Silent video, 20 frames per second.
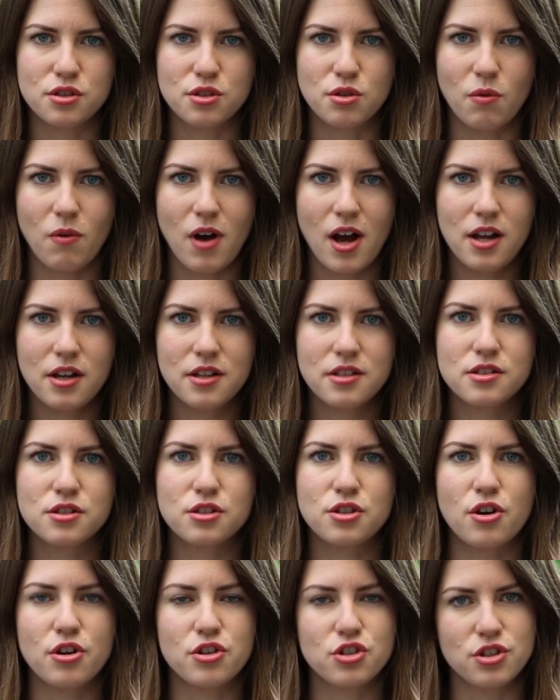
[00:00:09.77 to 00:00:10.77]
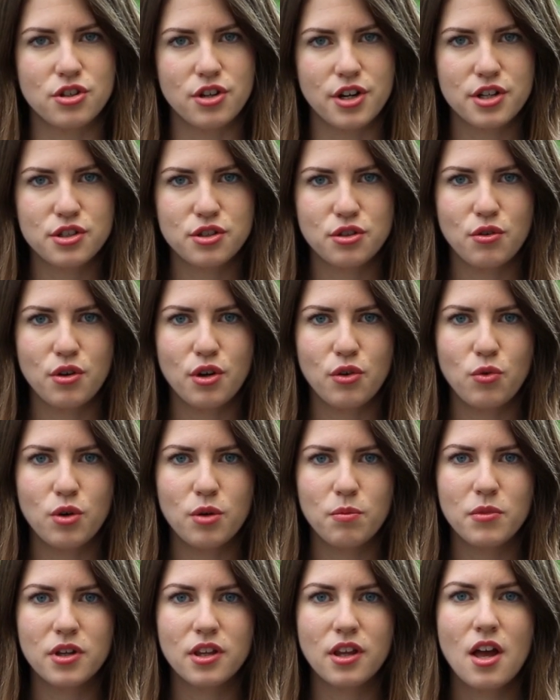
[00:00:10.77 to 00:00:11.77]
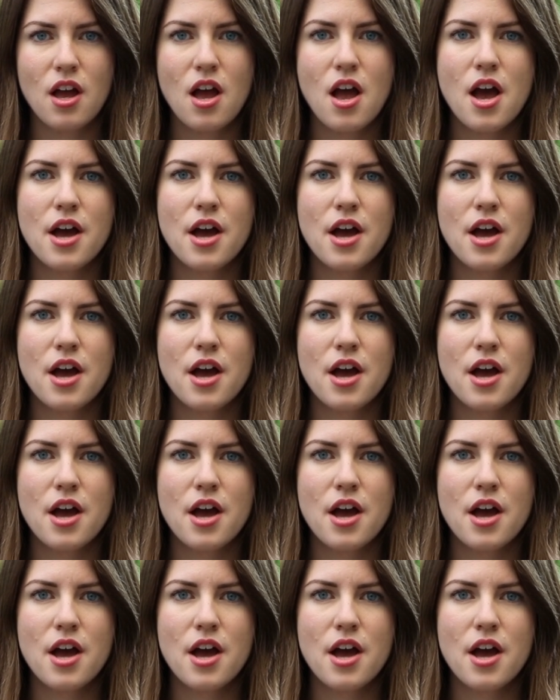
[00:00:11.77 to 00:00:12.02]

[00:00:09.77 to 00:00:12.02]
surveillance, search and rescue equipment,